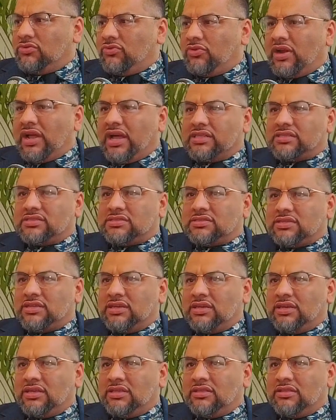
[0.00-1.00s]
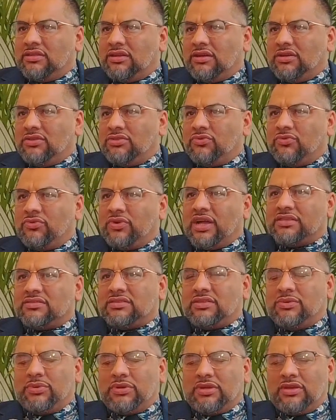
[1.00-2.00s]
rats, and the rats
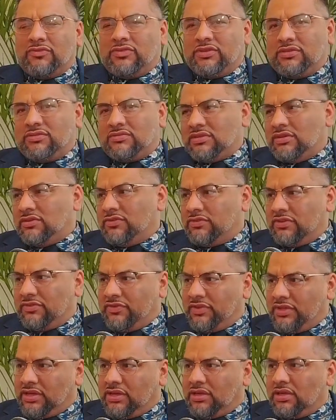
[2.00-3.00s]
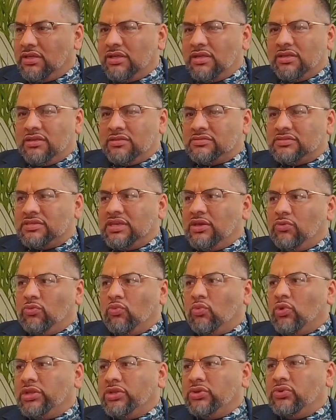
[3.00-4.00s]
they were given, instead of giving say
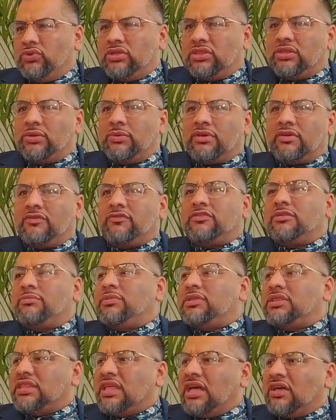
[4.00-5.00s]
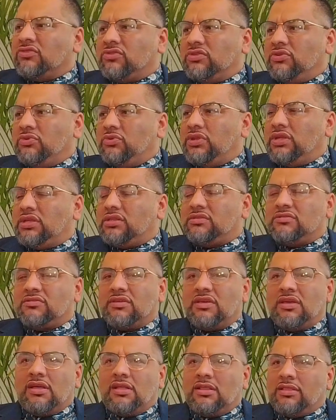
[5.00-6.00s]
1 unit, they were giving them 1,000 units,
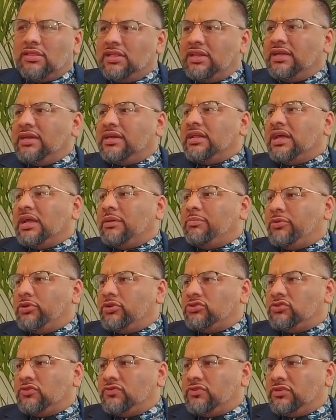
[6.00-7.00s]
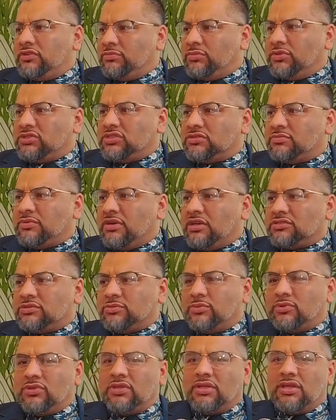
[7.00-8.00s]
letting it hypertrophy as much as
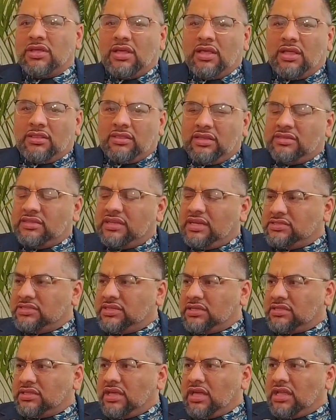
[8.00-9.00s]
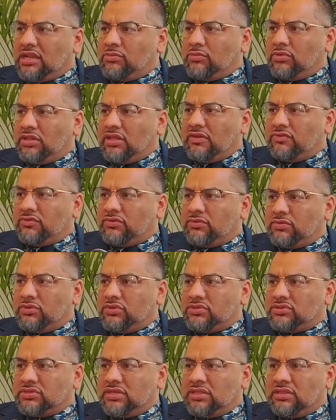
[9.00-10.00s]
possible. They dissect the animal
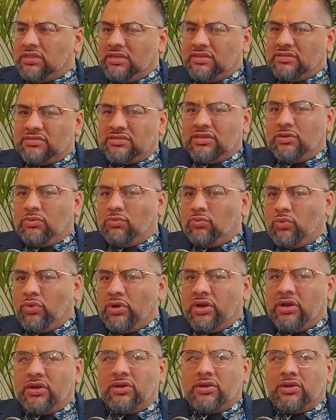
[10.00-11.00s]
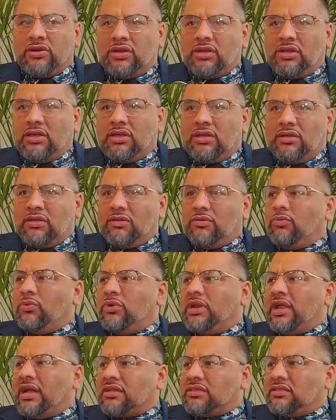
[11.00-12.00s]
afterwards, and they see where what
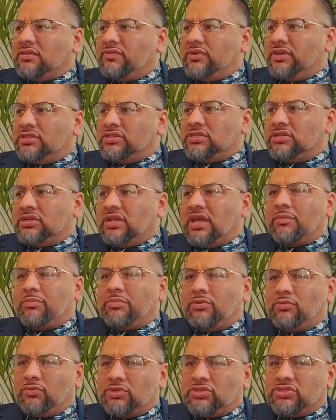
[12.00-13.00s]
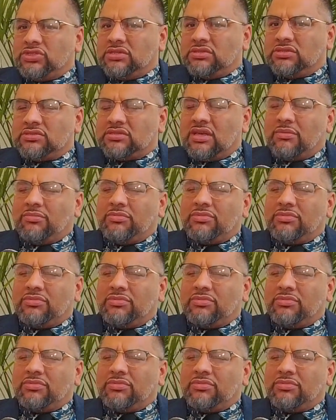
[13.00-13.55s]
activation happened, what changes happened,